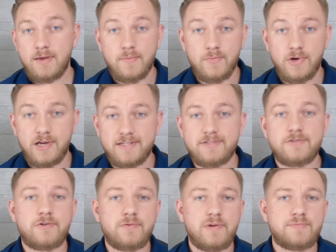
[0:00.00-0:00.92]

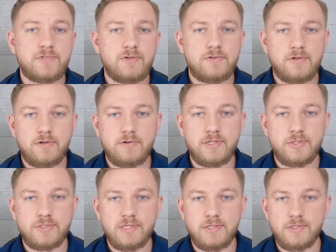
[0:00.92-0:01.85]
But
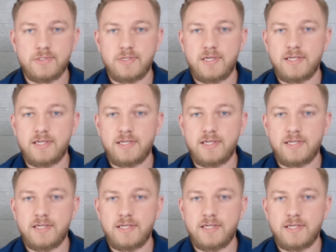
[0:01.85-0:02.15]
cryptocurrencies